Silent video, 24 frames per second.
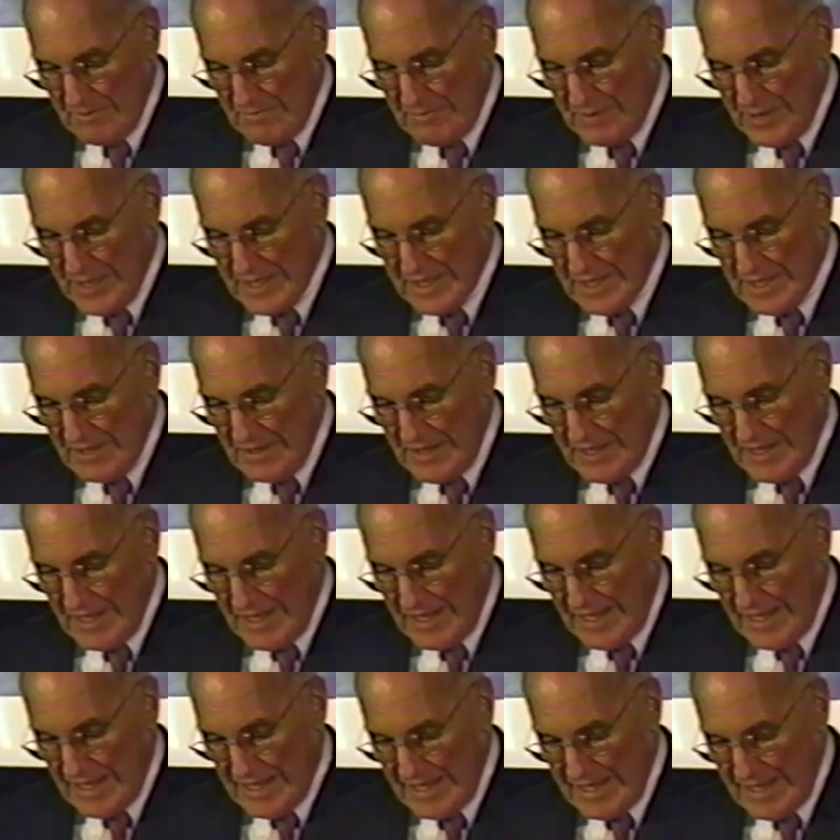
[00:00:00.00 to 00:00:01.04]
But
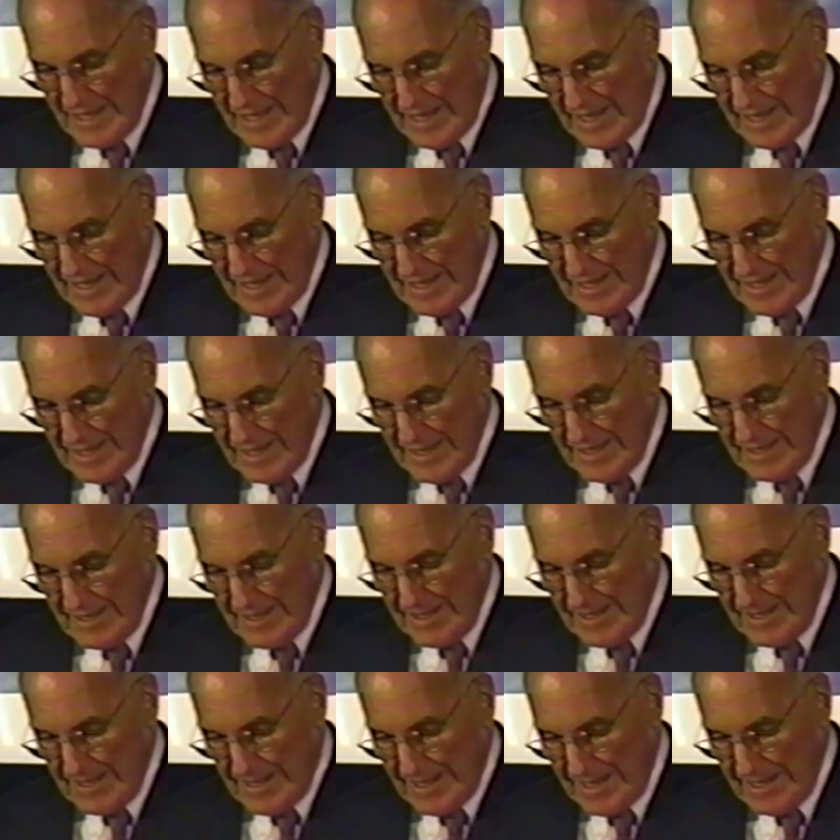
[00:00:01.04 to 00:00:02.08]

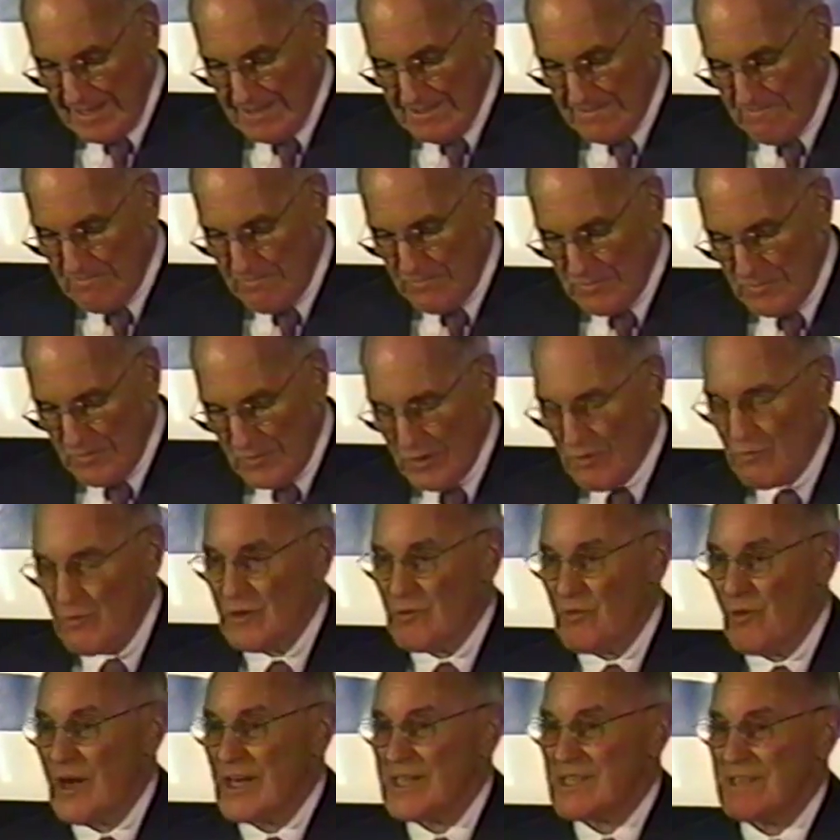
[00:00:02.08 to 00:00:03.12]
I
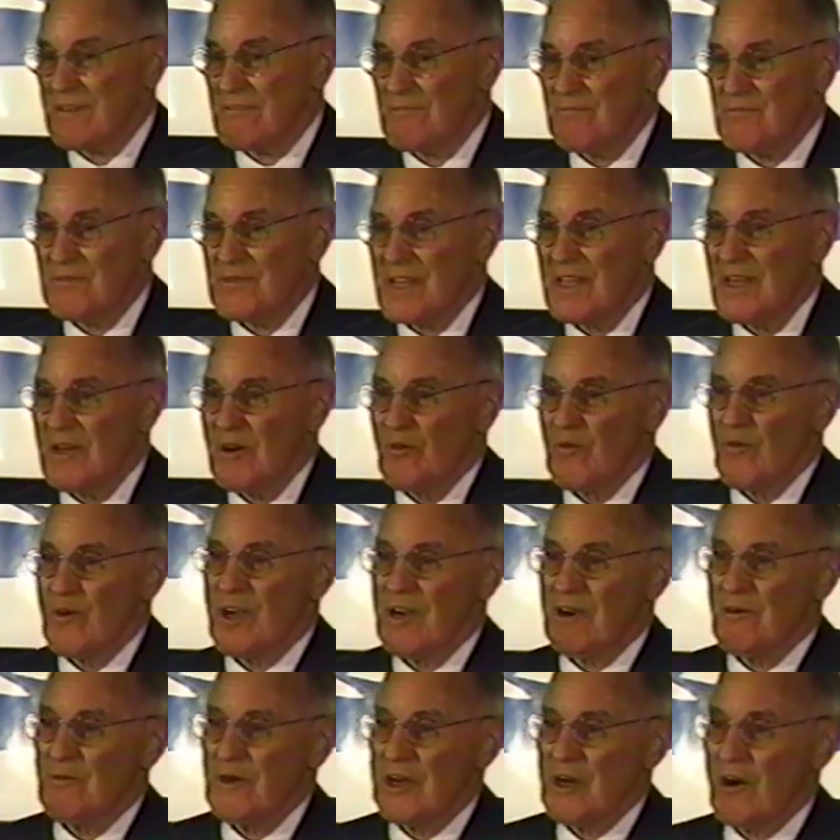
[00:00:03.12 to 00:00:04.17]
would wonder
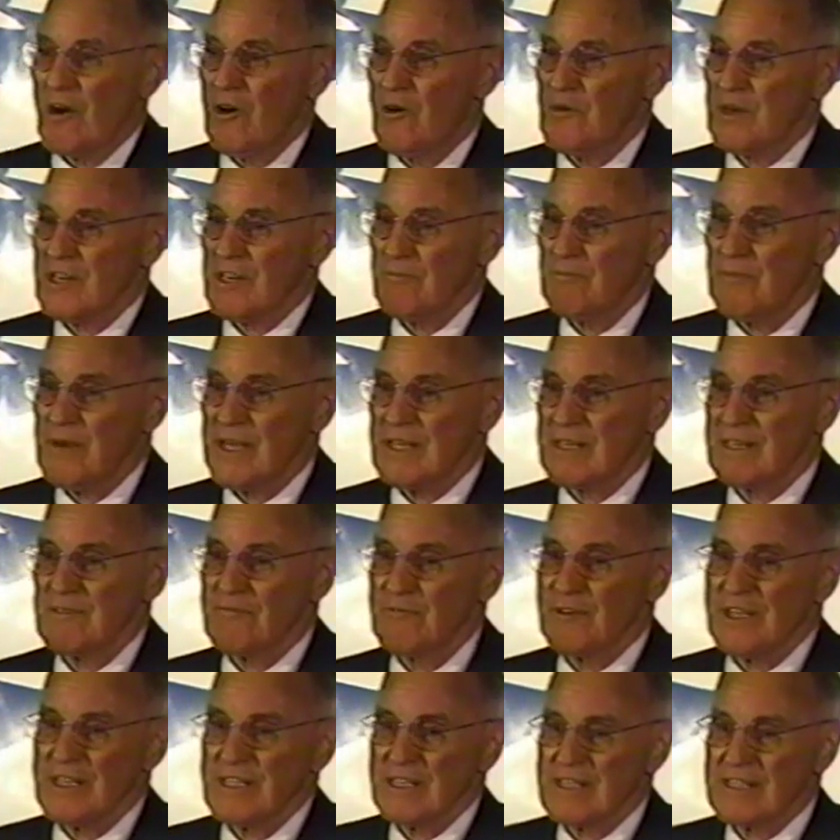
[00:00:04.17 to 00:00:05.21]
where we all would have been if
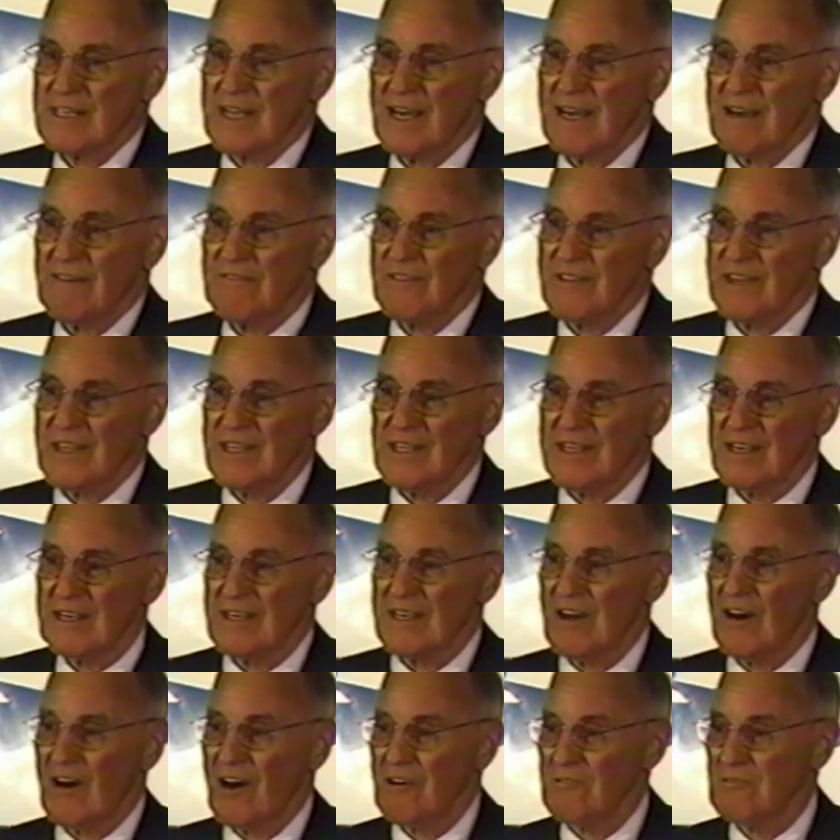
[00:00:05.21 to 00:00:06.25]
we didn't have the
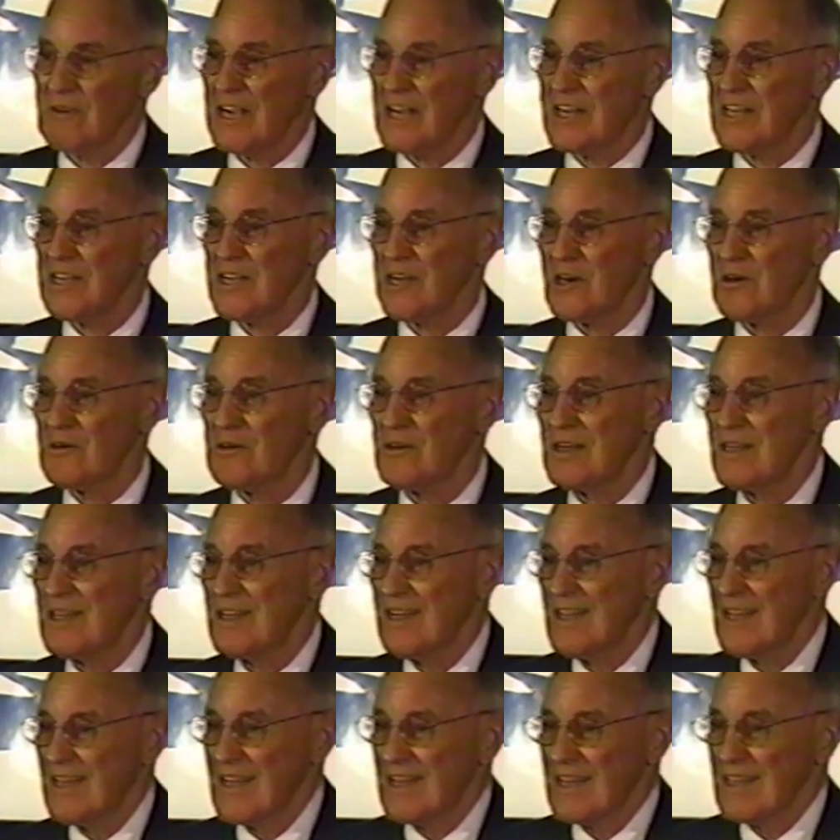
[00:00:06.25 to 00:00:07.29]
car radio
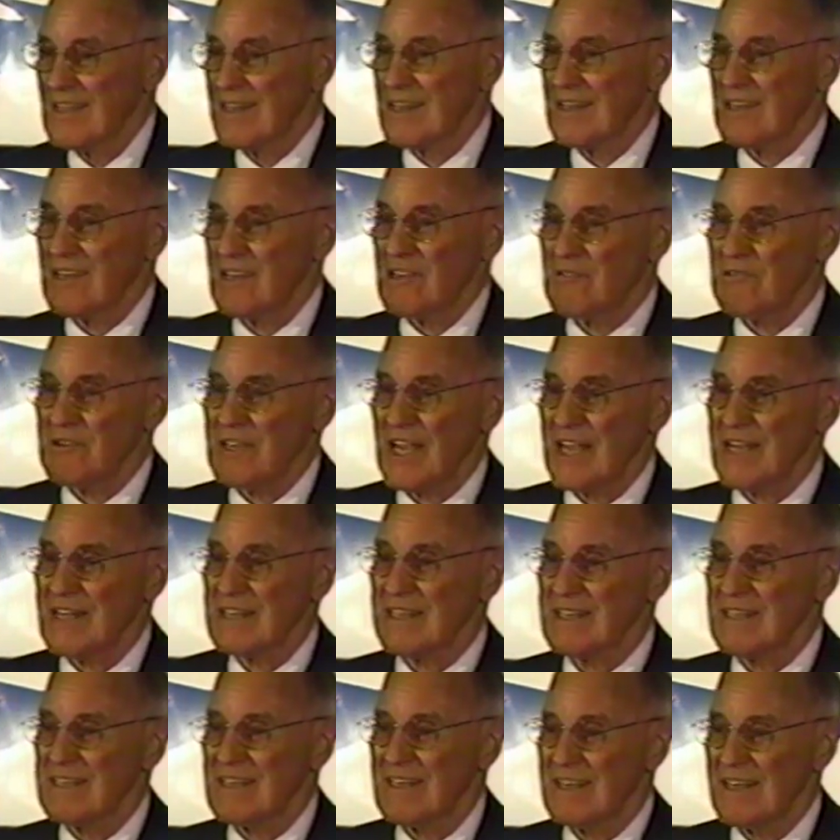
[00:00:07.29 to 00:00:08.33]
that he
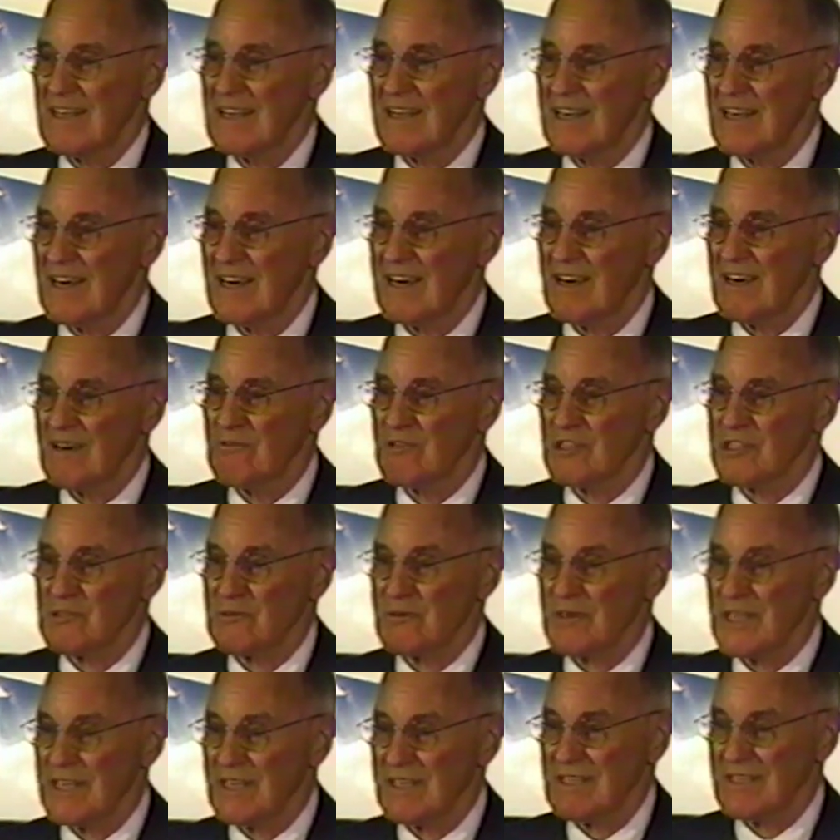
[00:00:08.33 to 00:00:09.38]
created, which
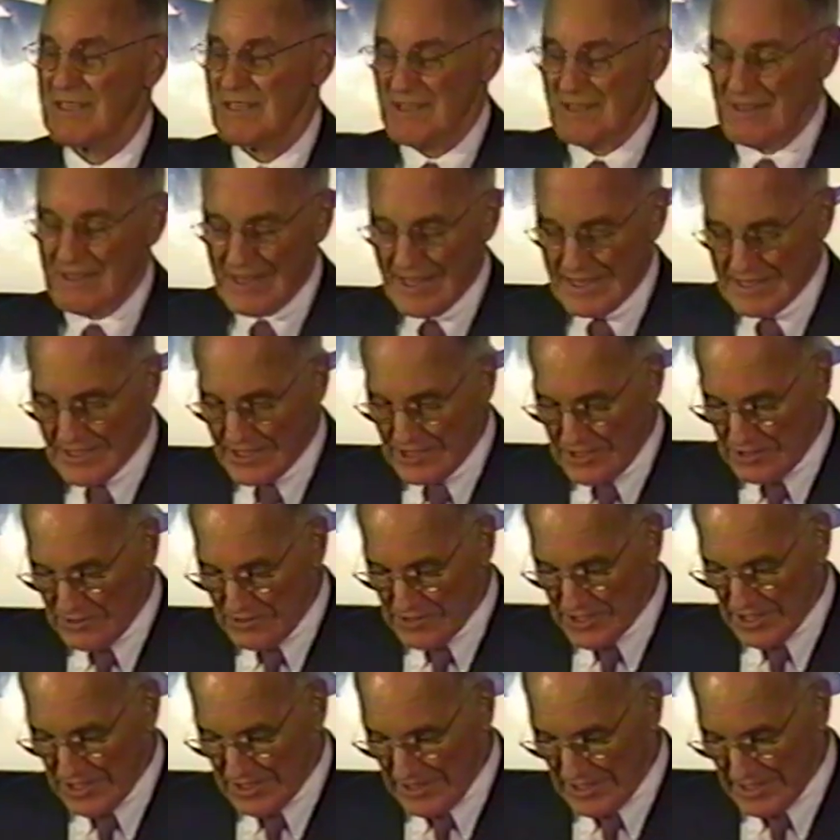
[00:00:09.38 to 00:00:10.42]
we had to
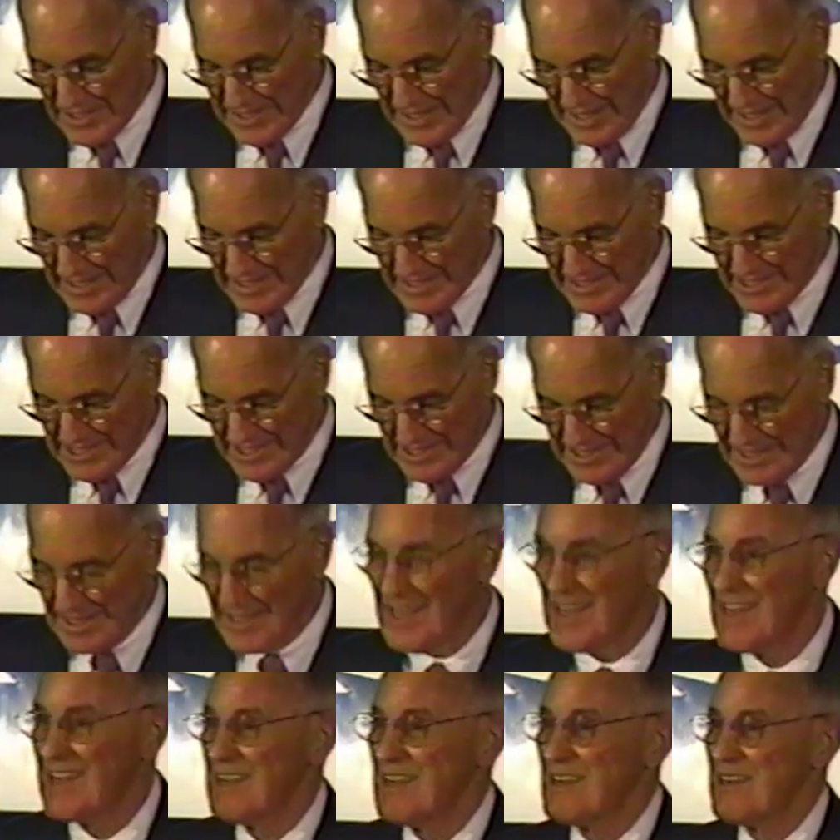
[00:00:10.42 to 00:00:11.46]
use on our dates,
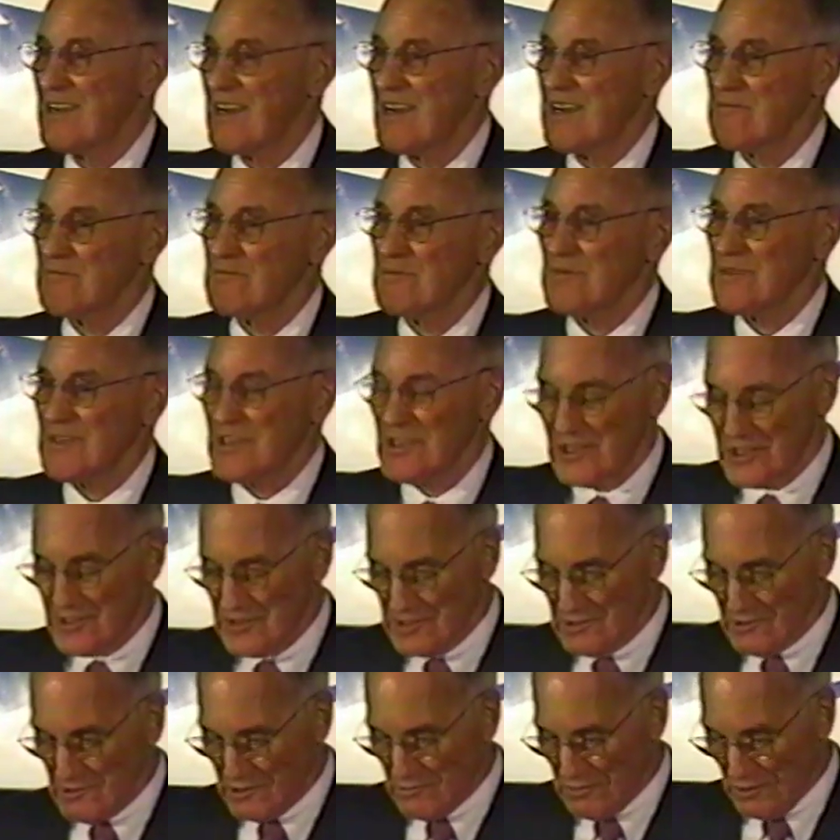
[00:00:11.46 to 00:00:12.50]
and we
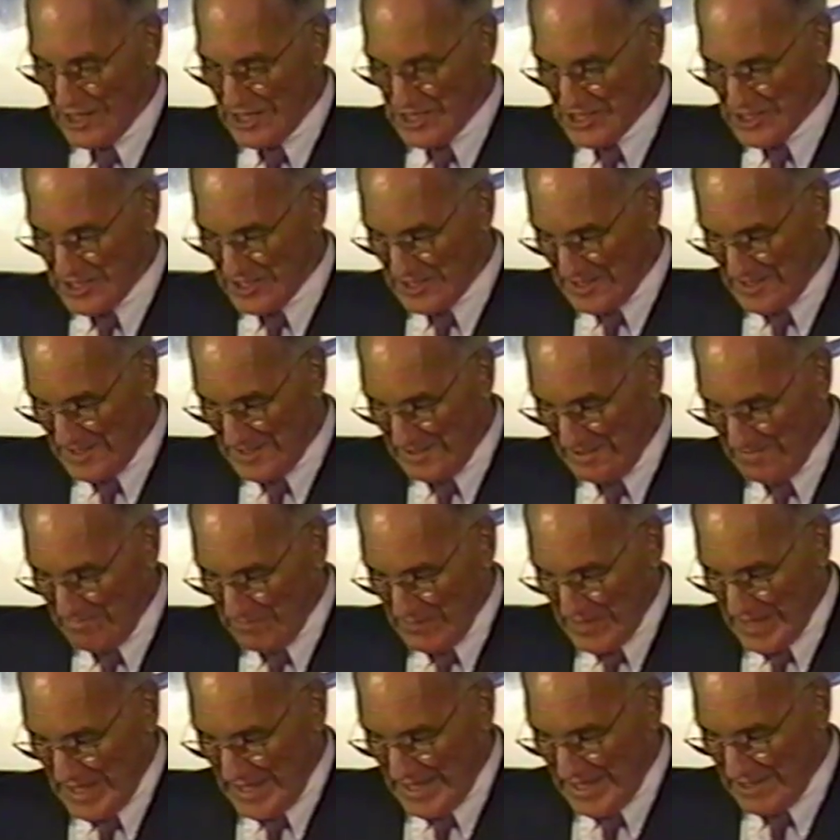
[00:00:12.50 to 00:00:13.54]
used with pleasure.
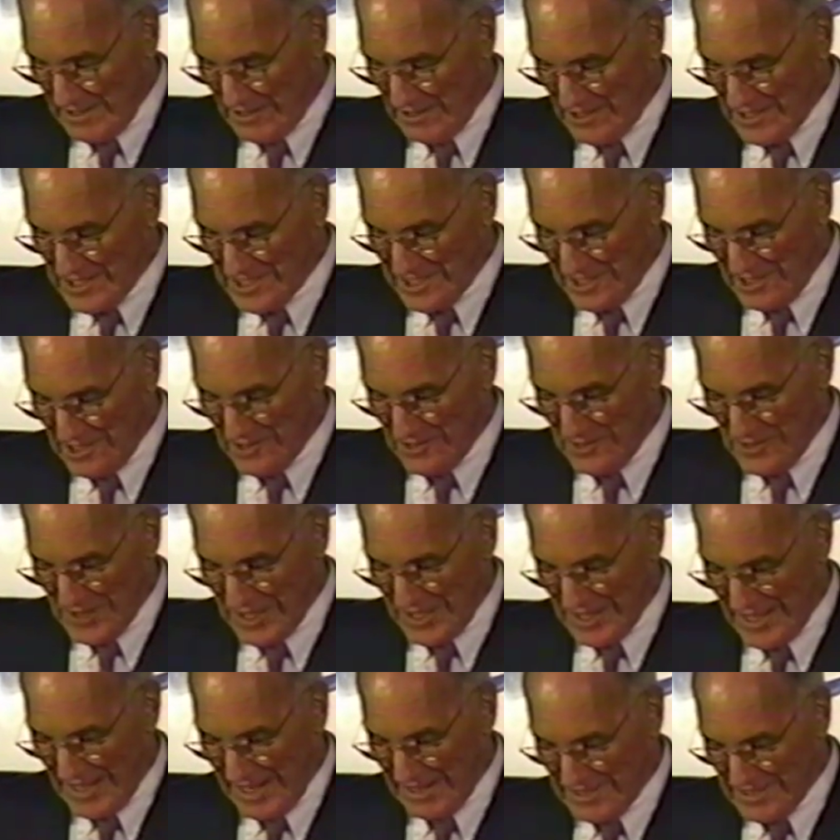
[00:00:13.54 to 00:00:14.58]
And also
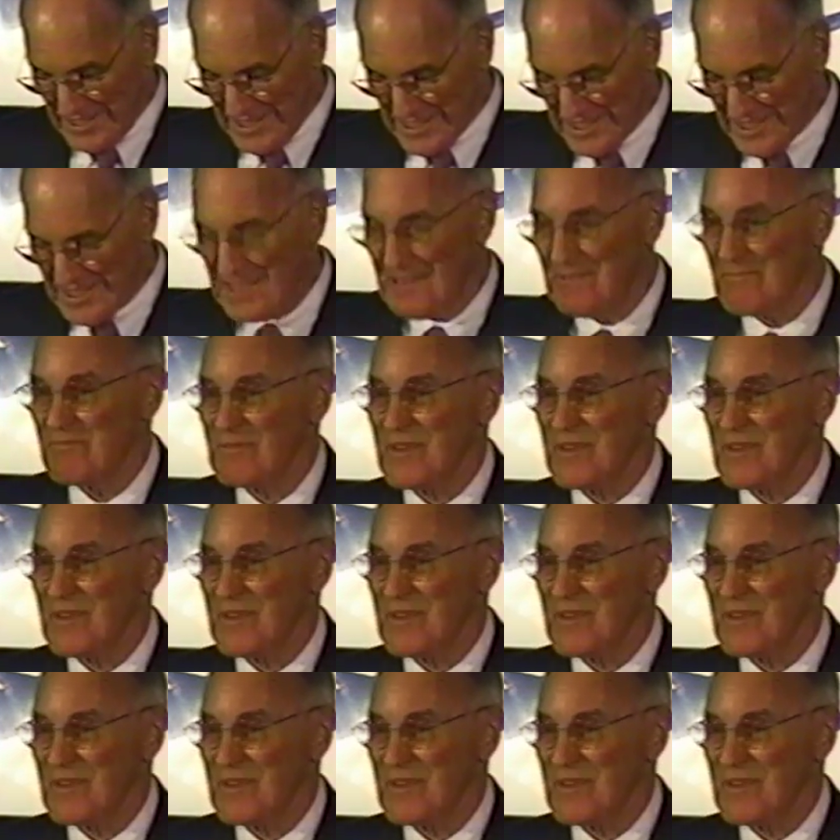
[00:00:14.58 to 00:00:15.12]
without his